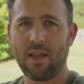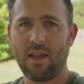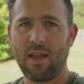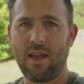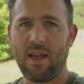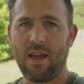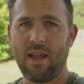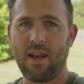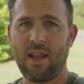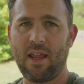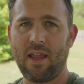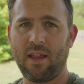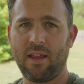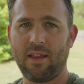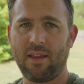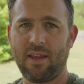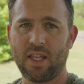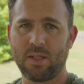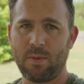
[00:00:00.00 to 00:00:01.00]
It
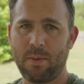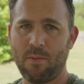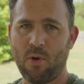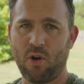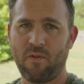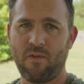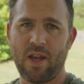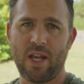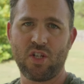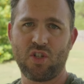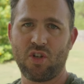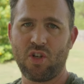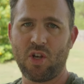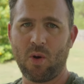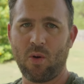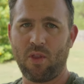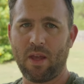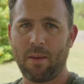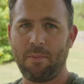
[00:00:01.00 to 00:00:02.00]
gives me motivation
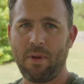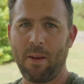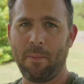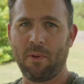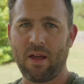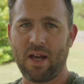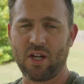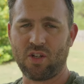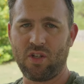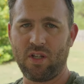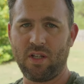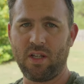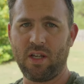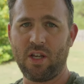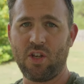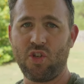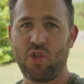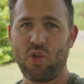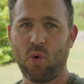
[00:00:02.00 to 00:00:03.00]
knowing that people actually
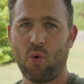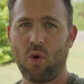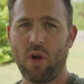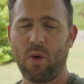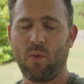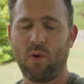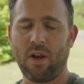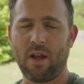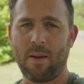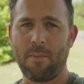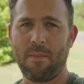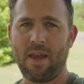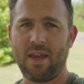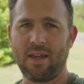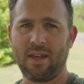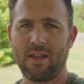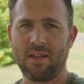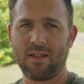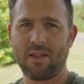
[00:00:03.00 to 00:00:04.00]
enjoy what I'm
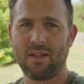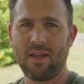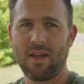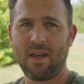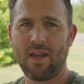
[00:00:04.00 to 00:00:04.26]
making.